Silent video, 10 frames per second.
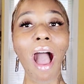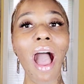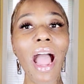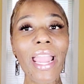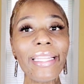
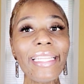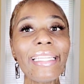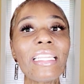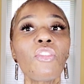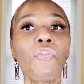I
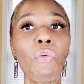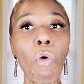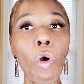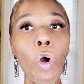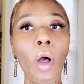needed a
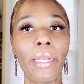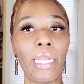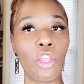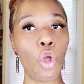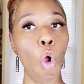full. I
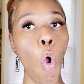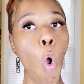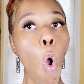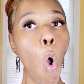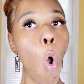needed the
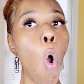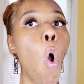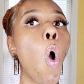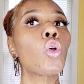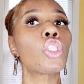
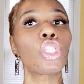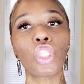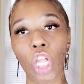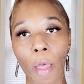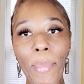whole
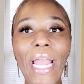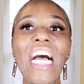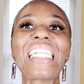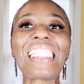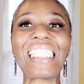stomach
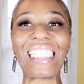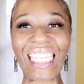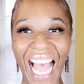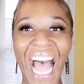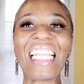
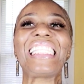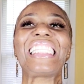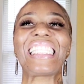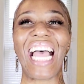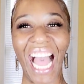
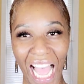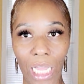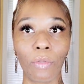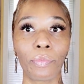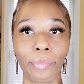done.
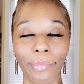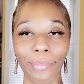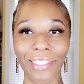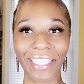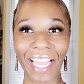
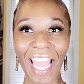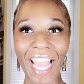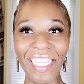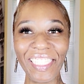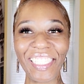
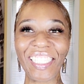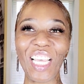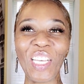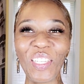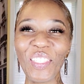Okay,
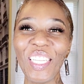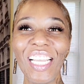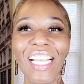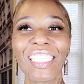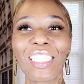
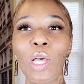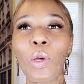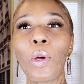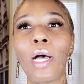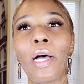so
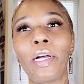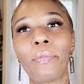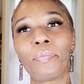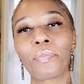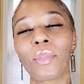
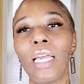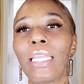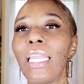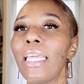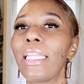
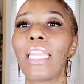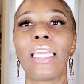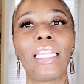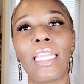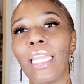
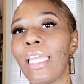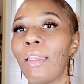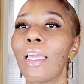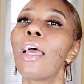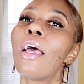
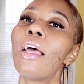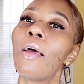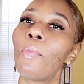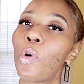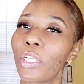
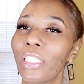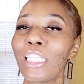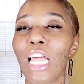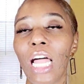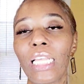again,
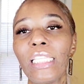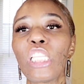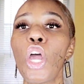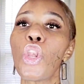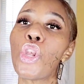porcelain
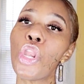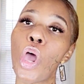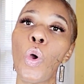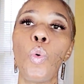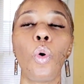dollies,
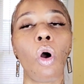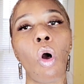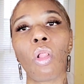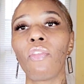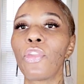know
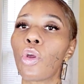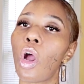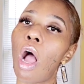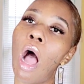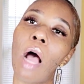all of your
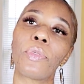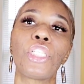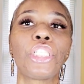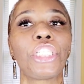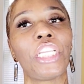
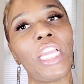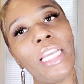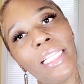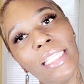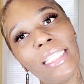
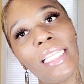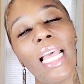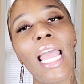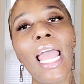options.